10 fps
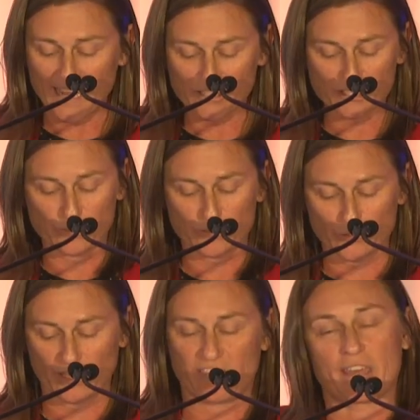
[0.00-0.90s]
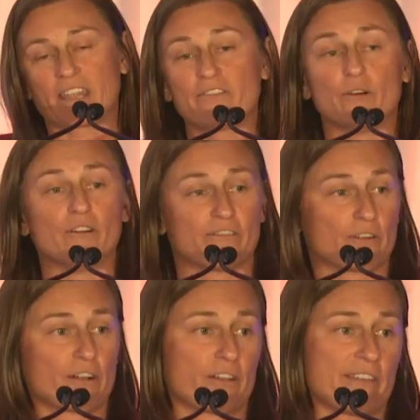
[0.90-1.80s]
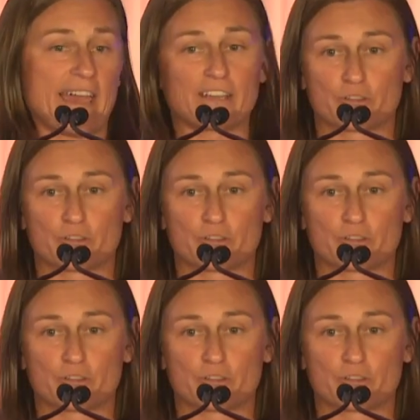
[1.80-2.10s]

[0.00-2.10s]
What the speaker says: just was really thankful for that